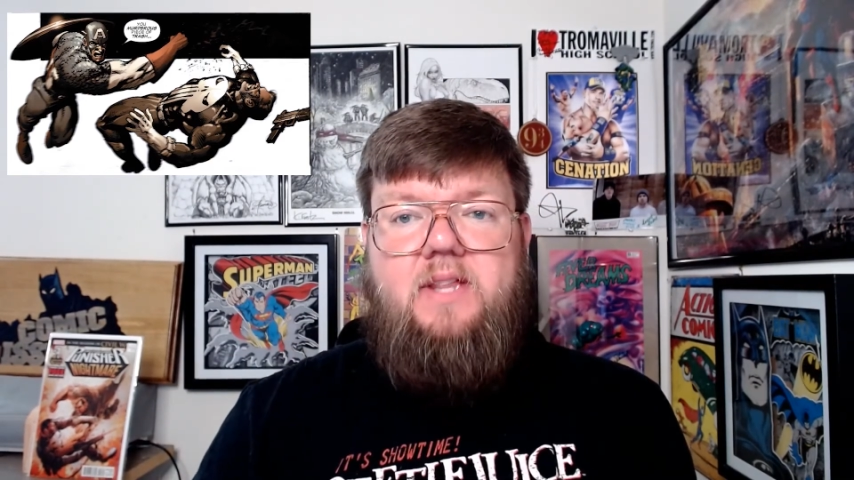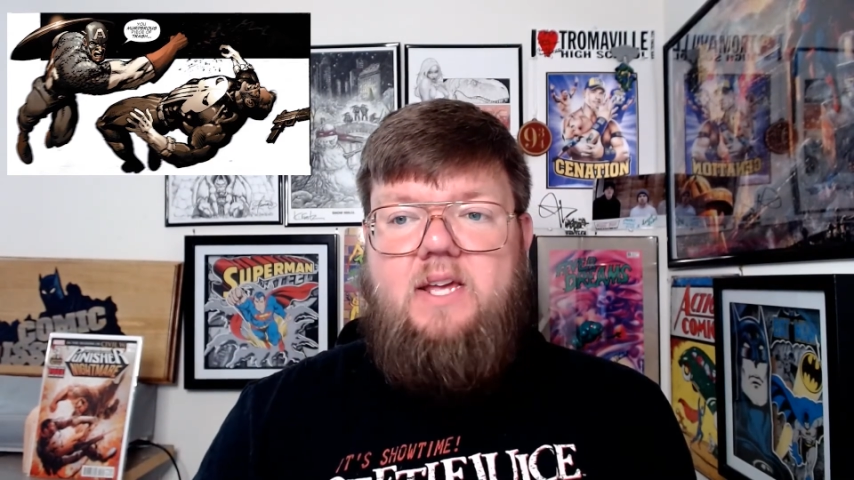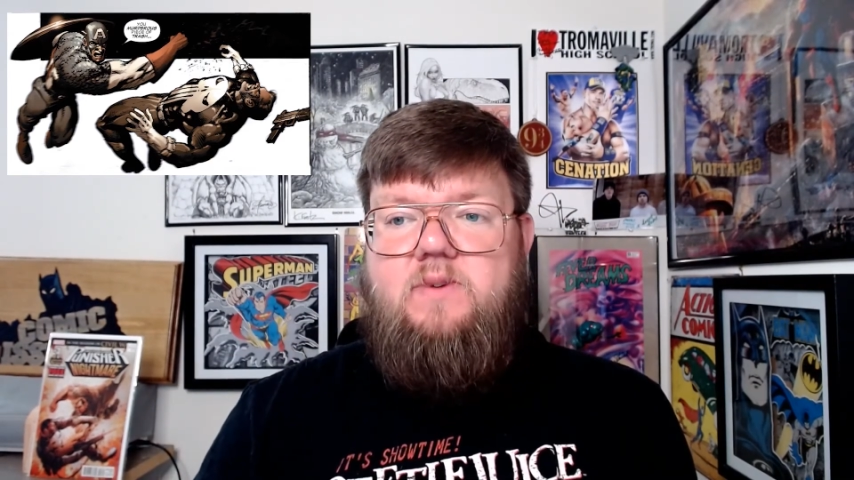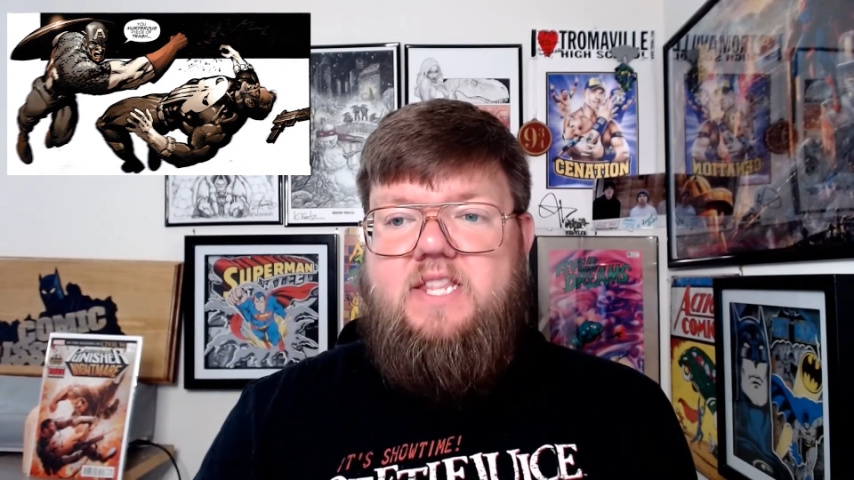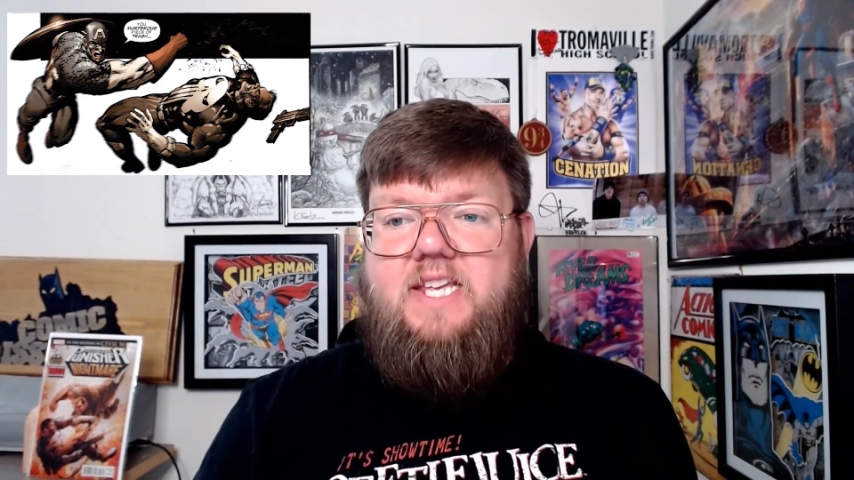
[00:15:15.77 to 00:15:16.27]
like
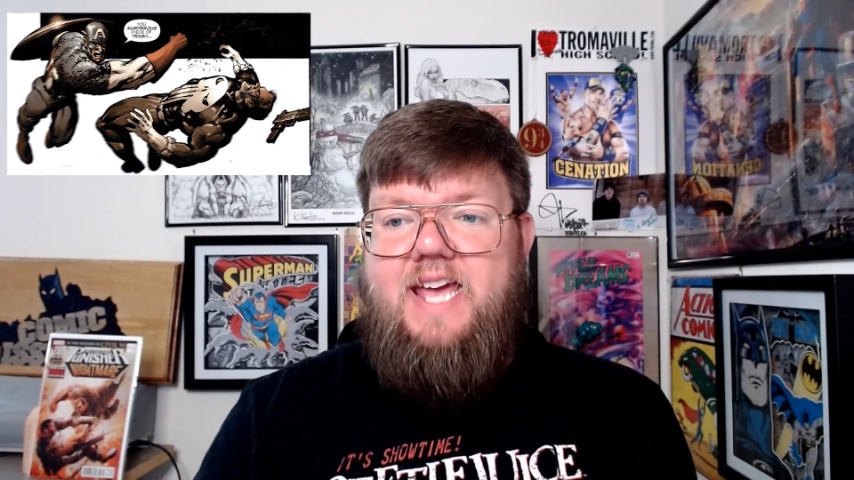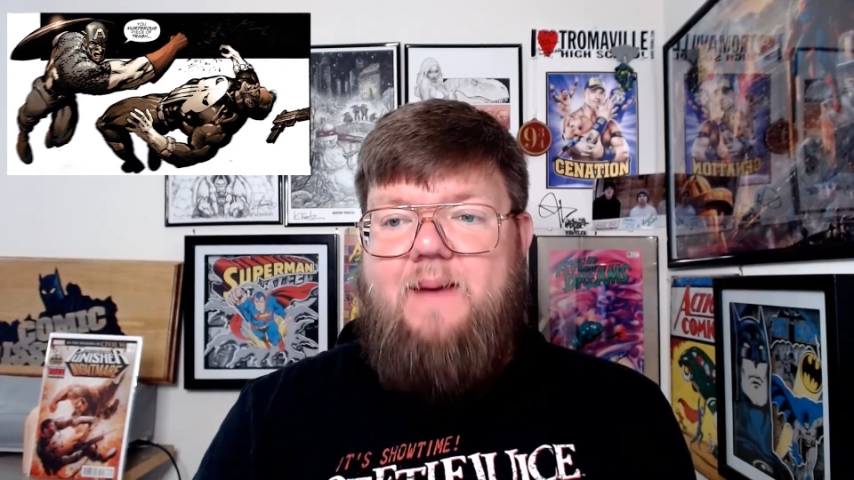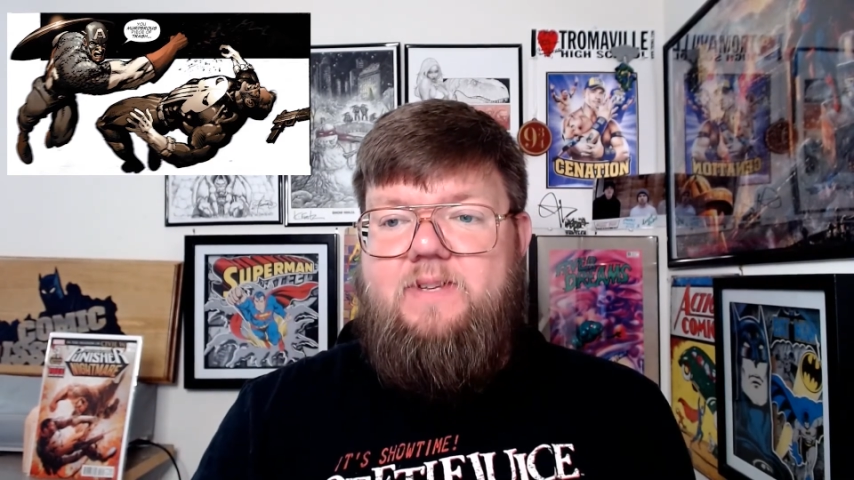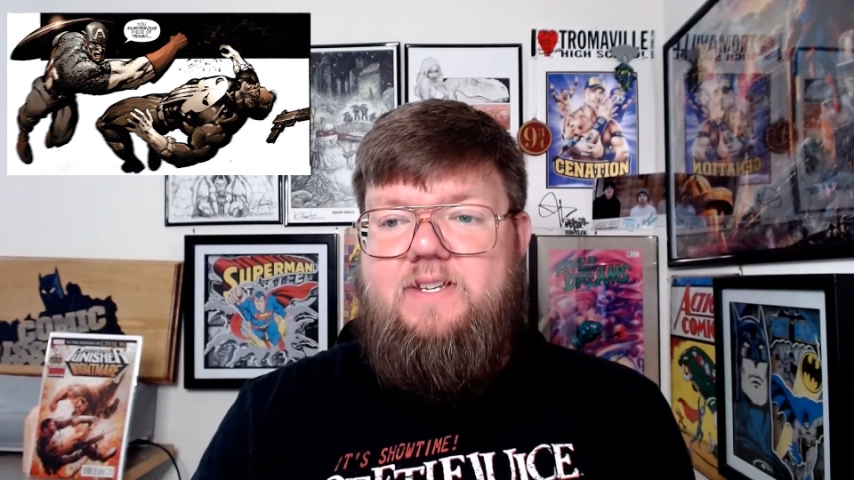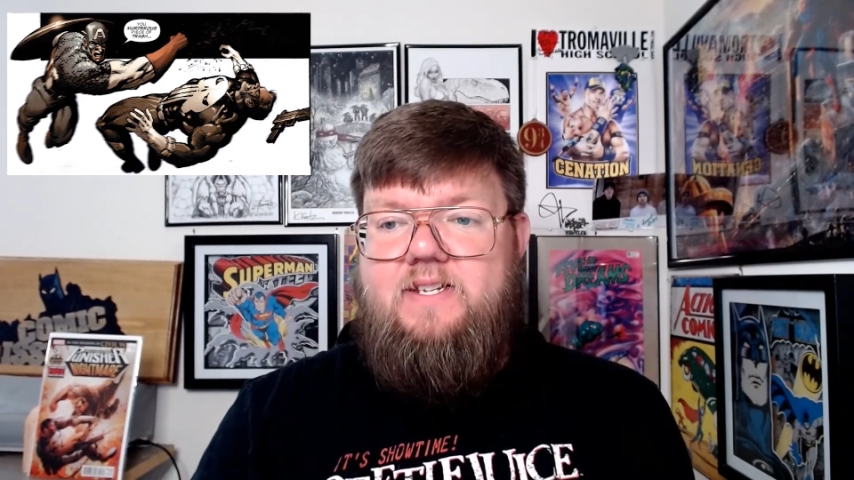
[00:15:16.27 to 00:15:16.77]
when the
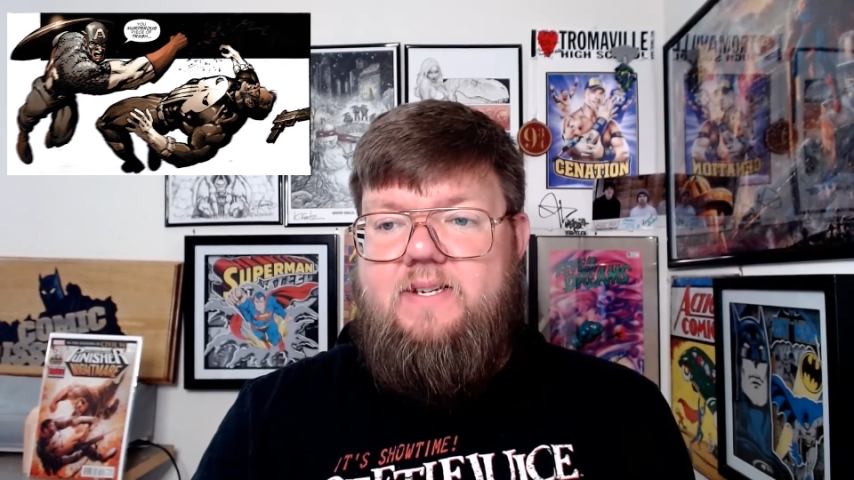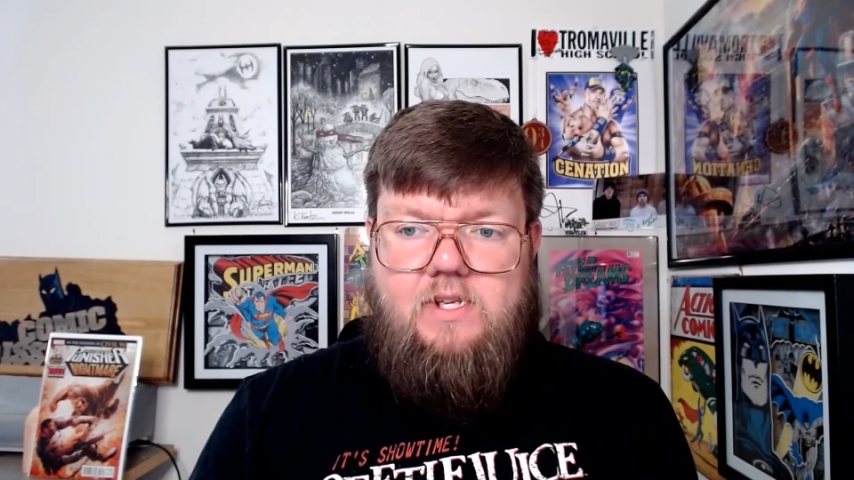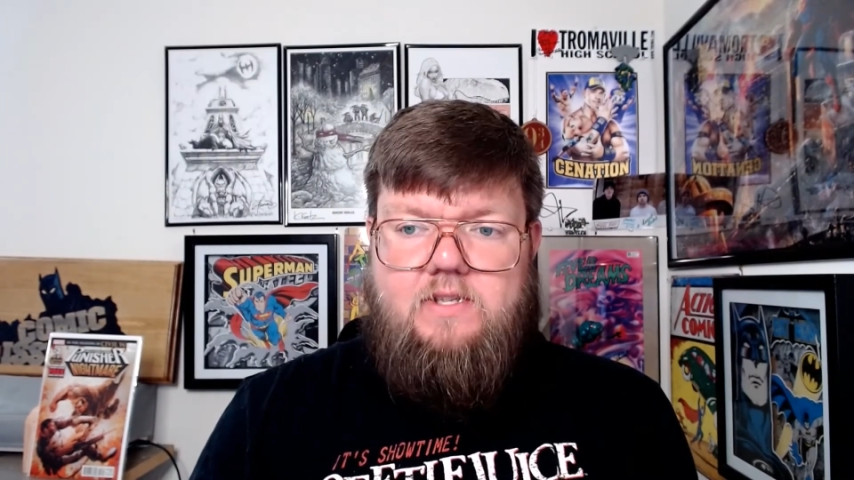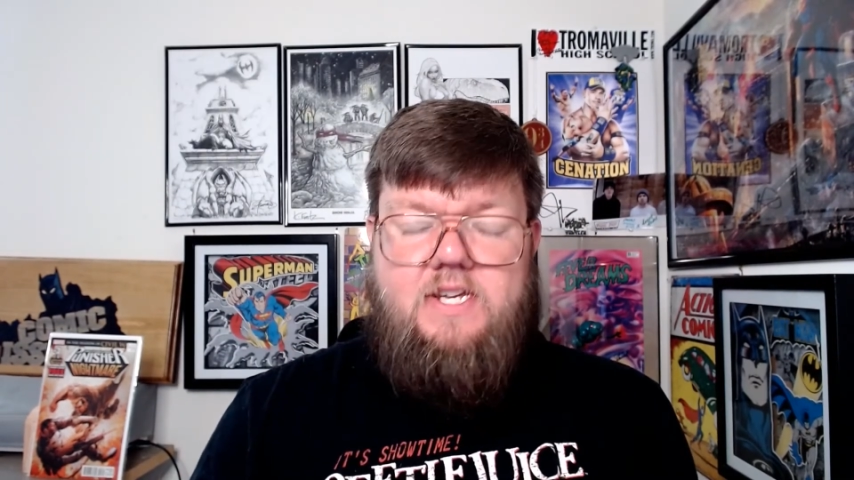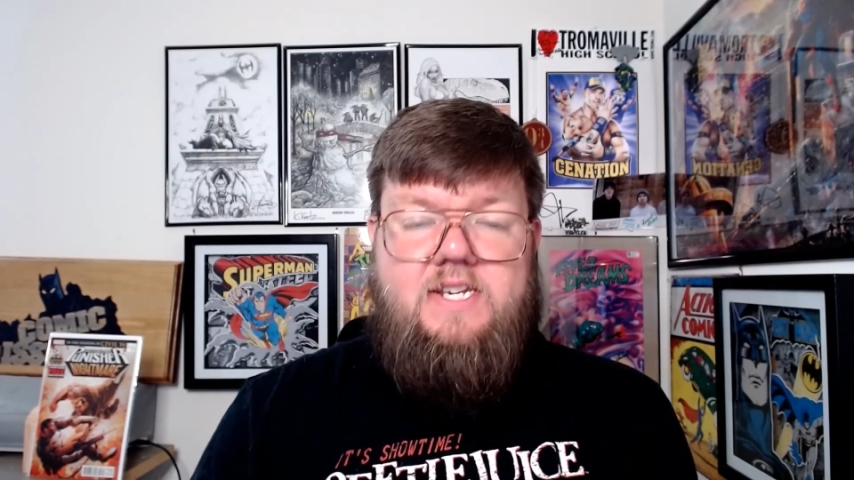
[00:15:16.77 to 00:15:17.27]
Captain did it.
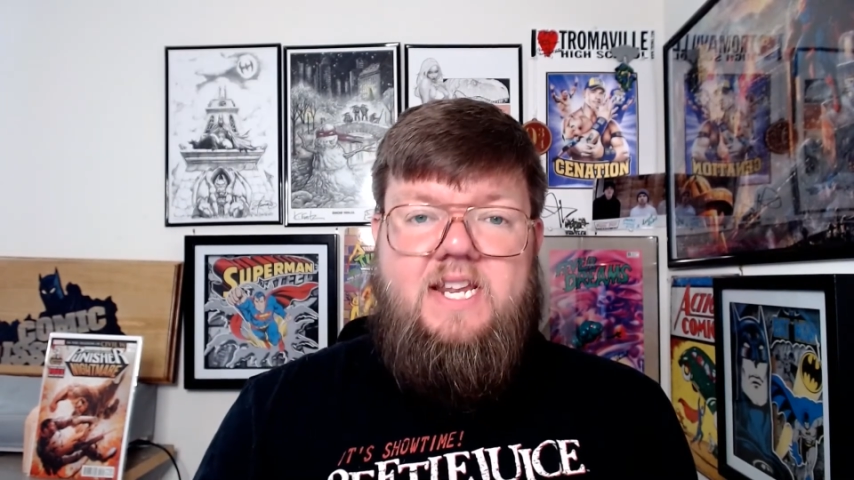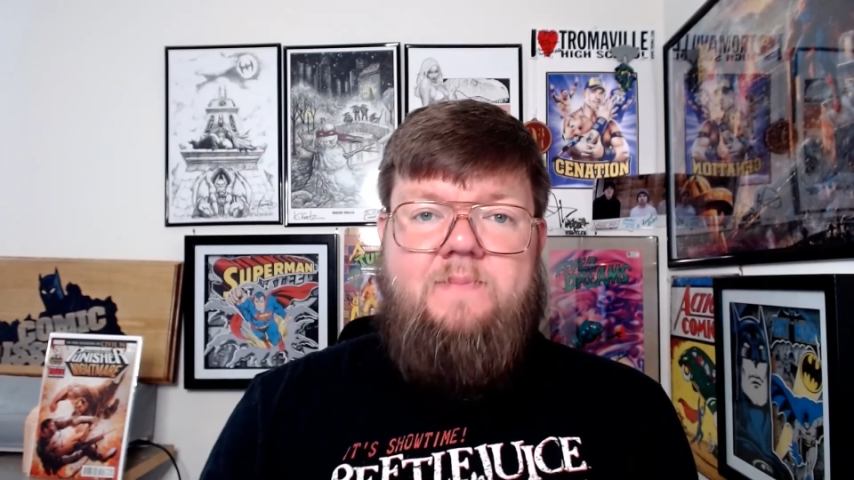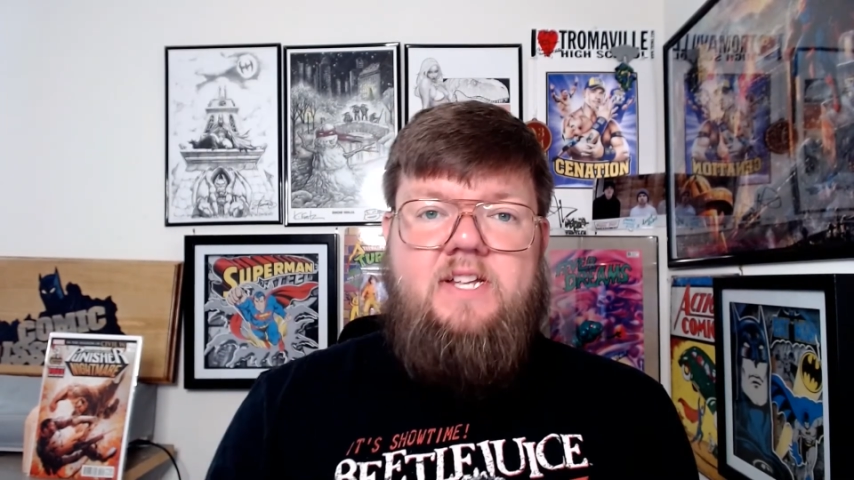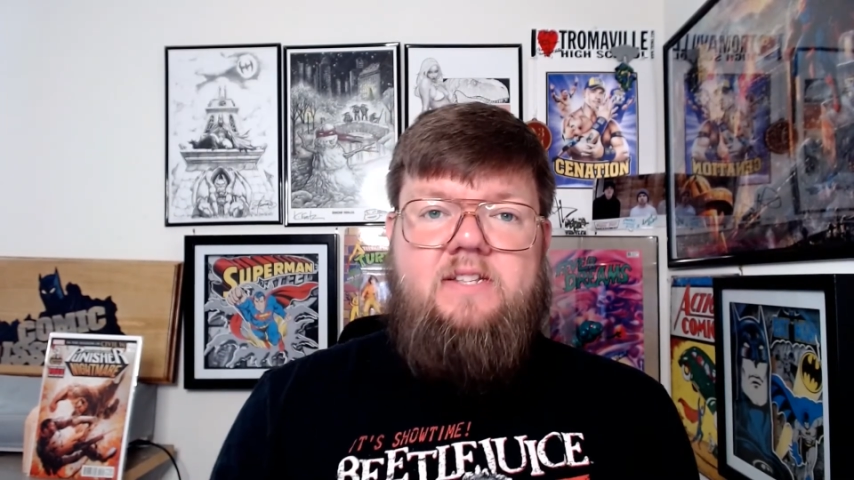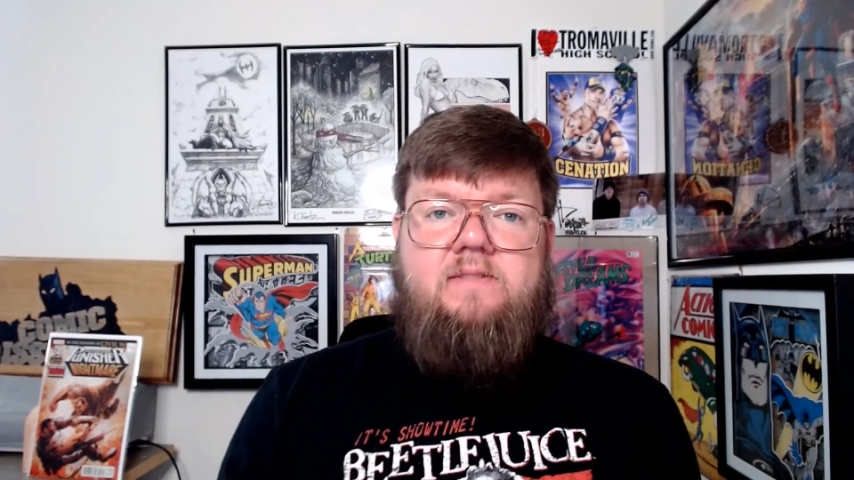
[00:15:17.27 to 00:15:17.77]
Then Neiman,